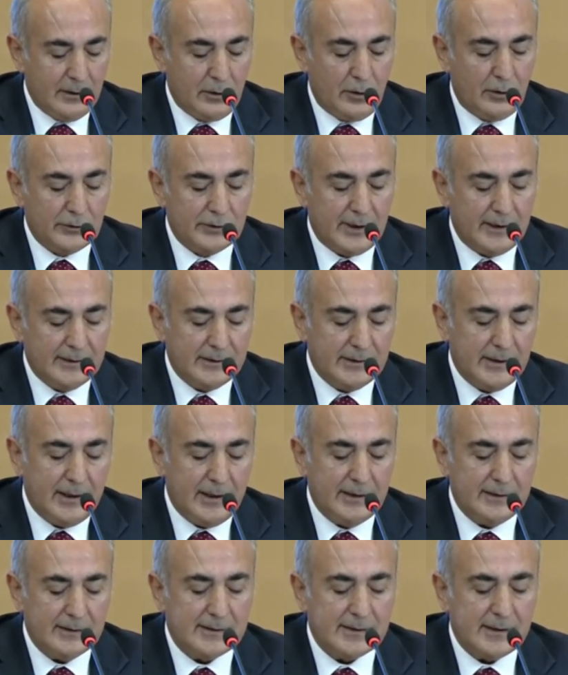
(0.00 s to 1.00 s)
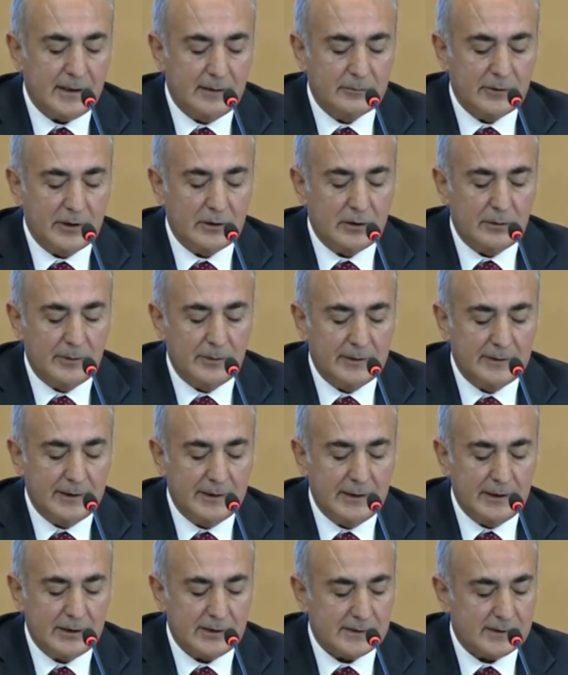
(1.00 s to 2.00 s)
On the other hand, some
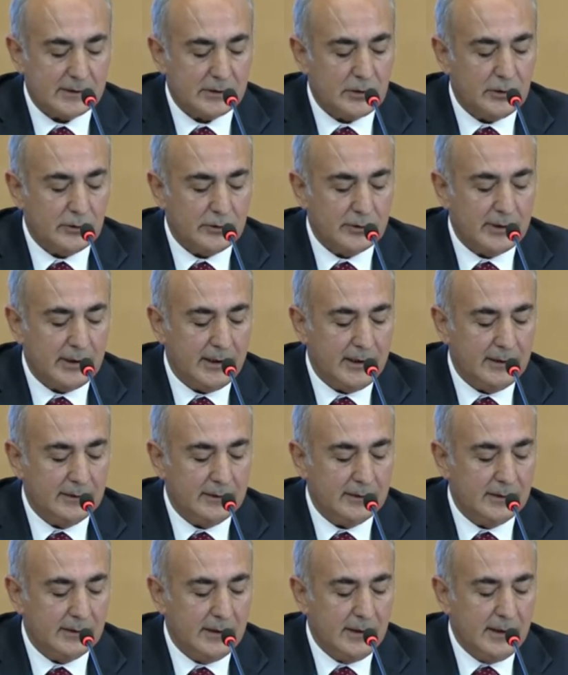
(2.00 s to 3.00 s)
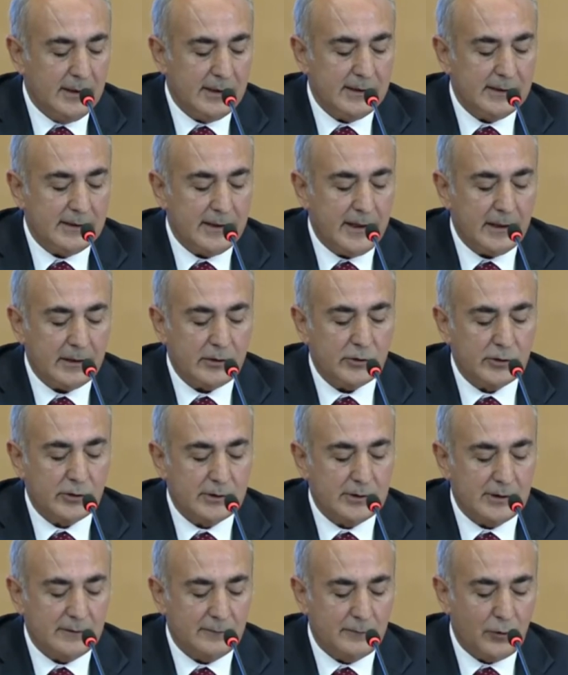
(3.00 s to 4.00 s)
recommendations contained
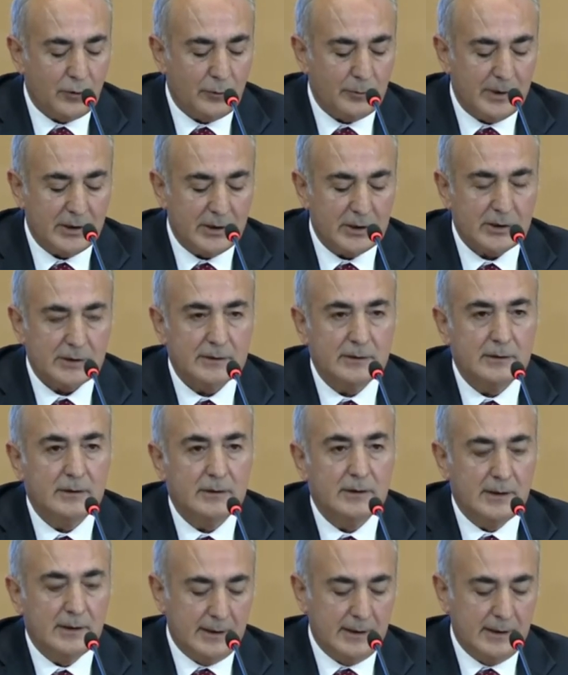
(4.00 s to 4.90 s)
inaccurate information,